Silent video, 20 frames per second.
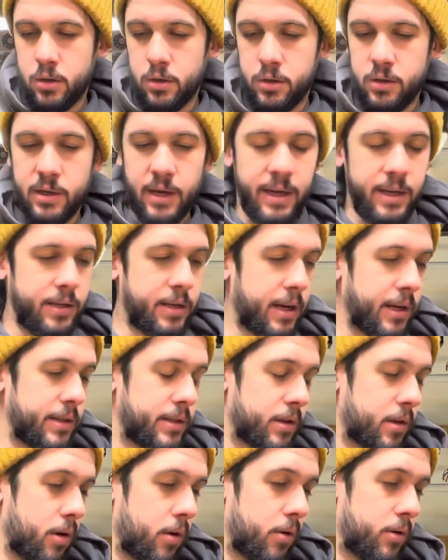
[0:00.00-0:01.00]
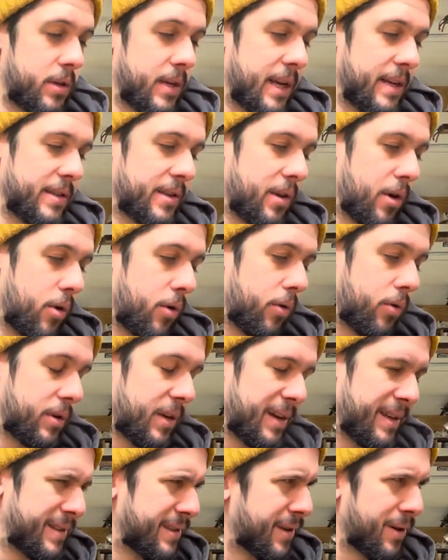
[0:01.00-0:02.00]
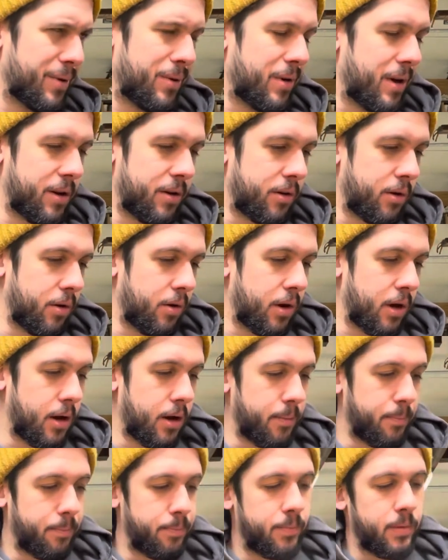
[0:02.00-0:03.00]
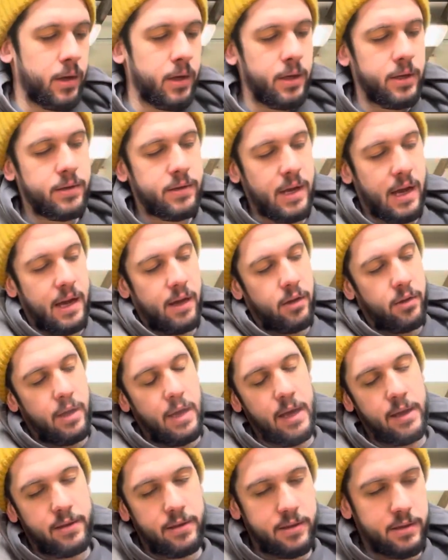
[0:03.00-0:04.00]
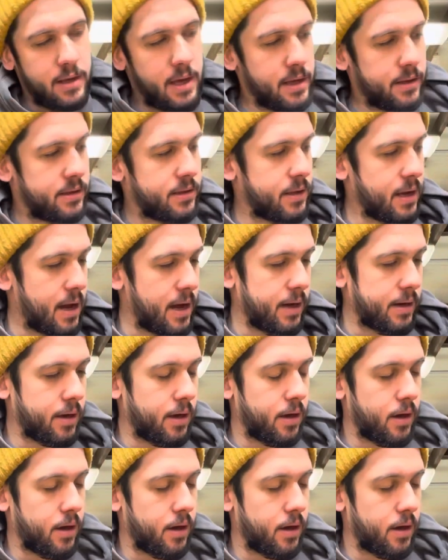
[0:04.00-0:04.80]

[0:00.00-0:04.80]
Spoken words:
Tesco, I don't know, style headstock.